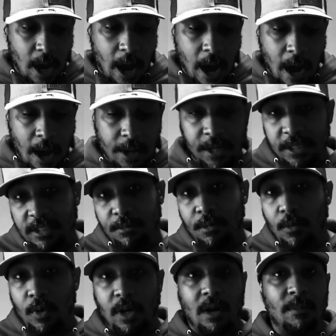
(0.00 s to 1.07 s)
Uh, anytime
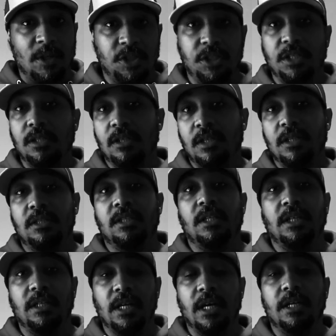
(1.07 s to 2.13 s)
you work on a machine or anything
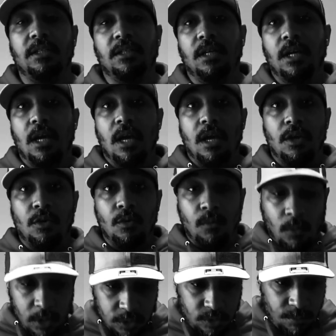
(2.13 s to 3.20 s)
like that, you
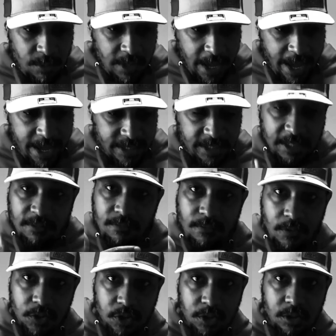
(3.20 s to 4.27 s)
want to be as
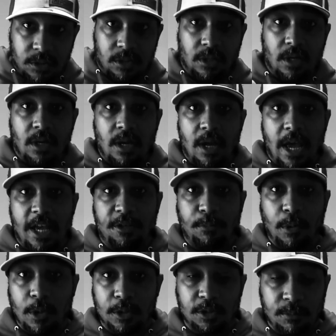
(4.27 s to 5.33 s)
efficient as
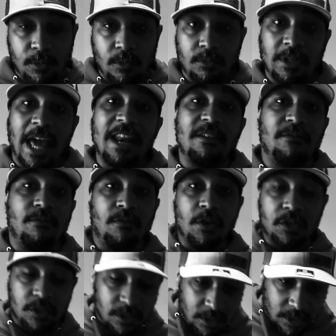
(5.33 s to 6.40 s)
possible. That
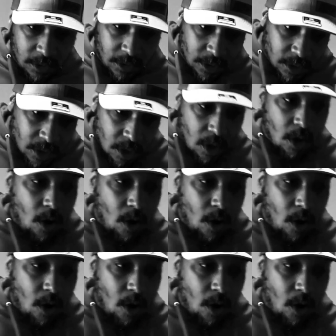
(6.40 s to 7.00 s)
efficiency